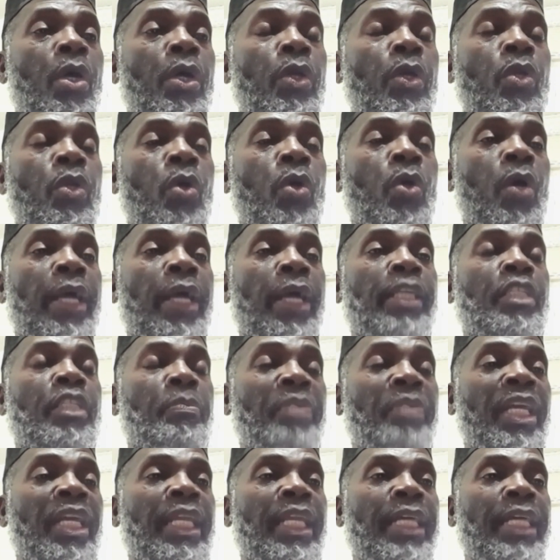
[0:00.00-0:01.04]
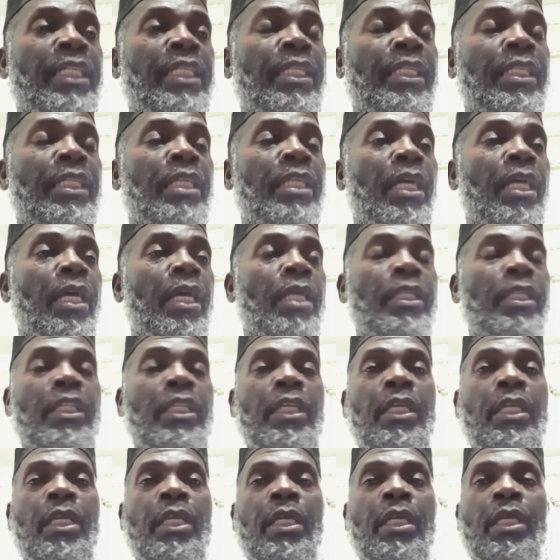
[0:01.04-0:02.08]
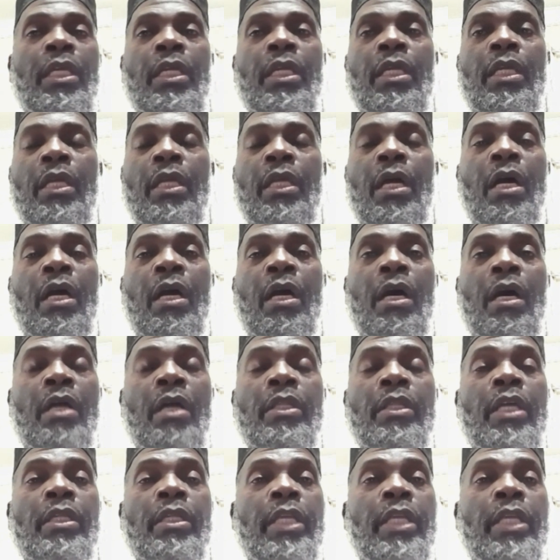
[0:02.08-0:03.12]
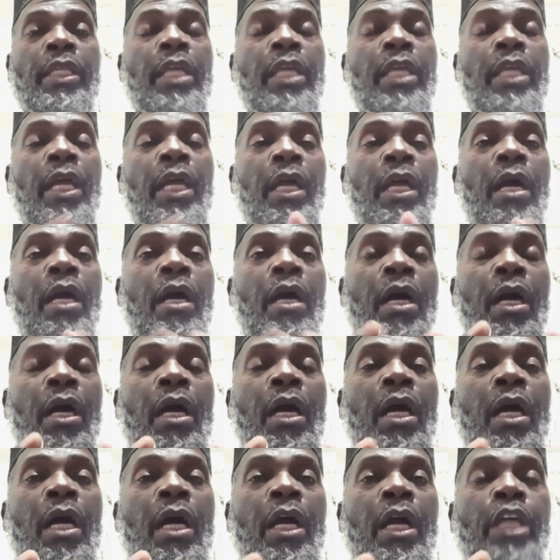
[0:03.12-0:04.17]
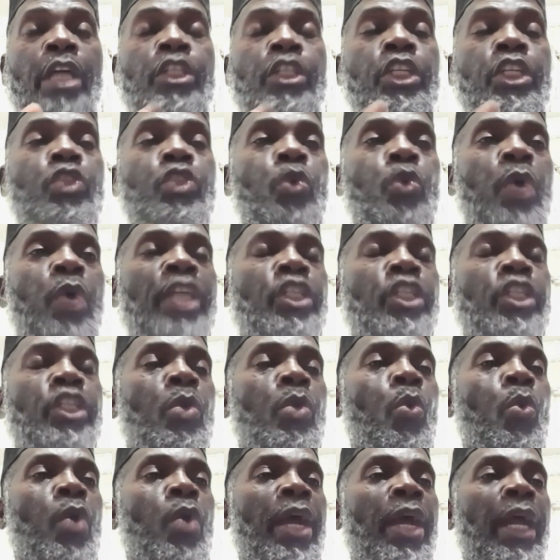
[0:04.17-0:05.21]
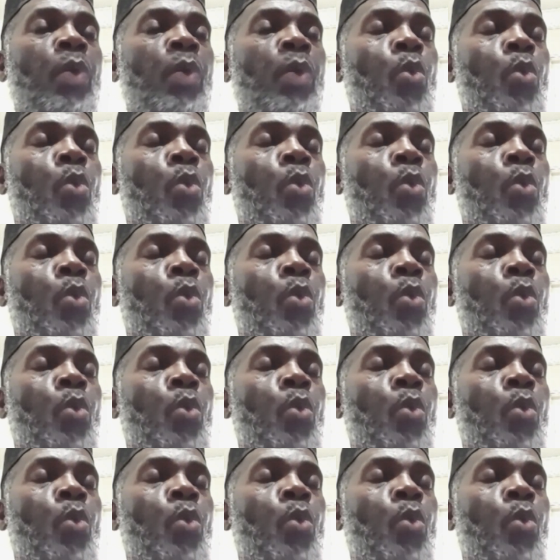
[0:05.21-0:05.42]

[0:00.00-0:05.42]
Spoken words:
you know, experience a situation where